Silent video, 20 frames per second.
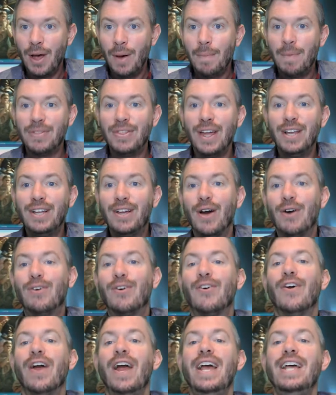but they'd go
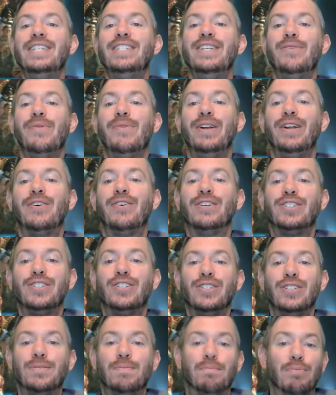crazy when
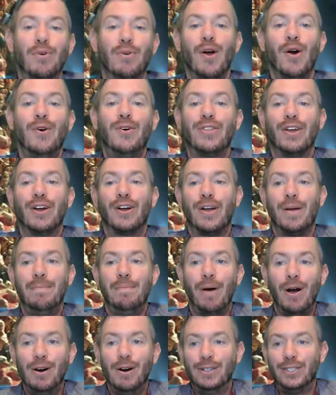Christians broke their
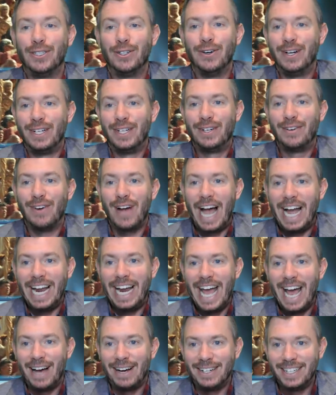composure and cried
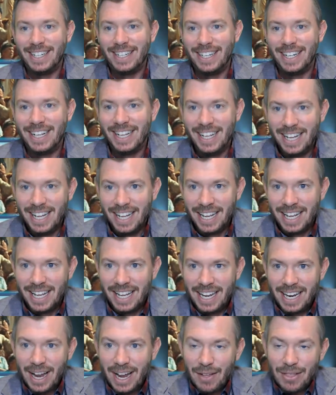out.
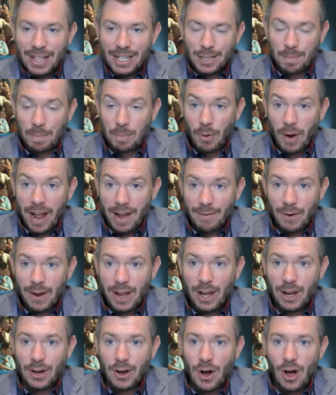Now, this
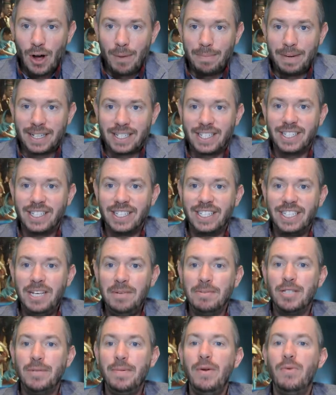bravery and calmness
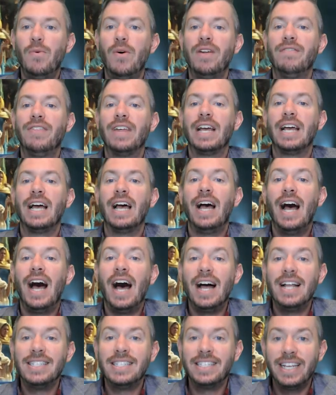seems to be one of the
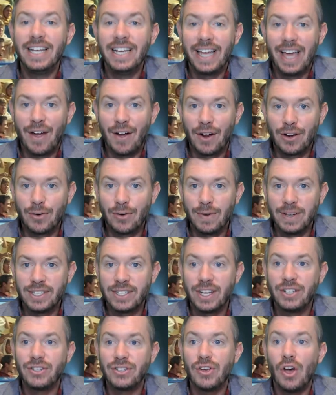constant
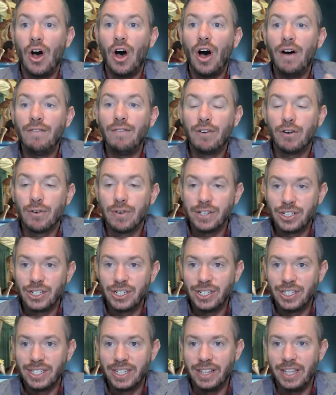characteristics of
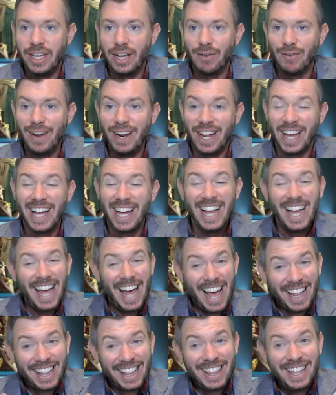Christians in the arena,
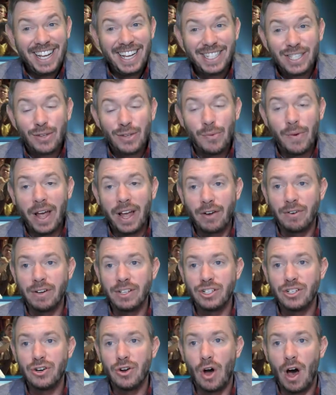at least the way
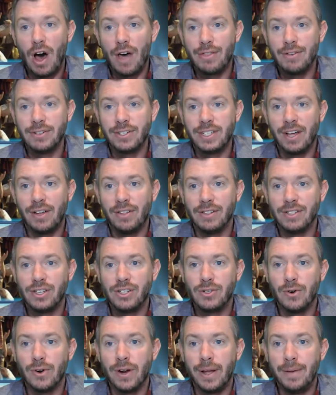Christian authors tell the
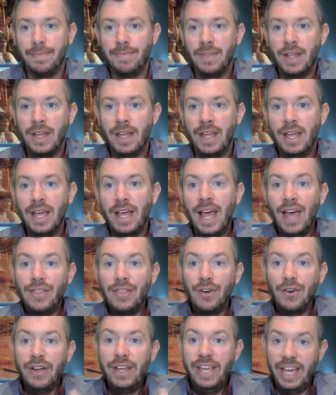story. And
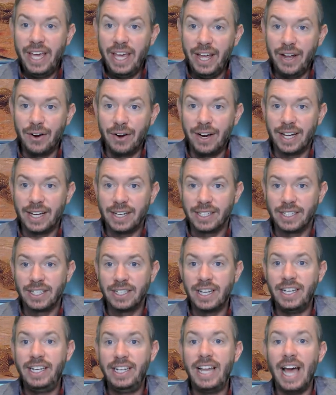their eagerness
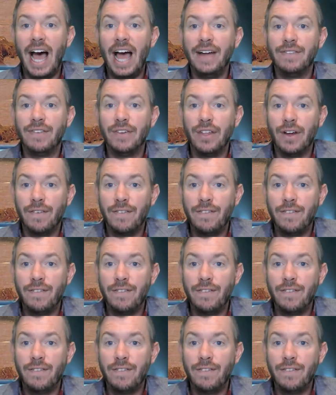to die for their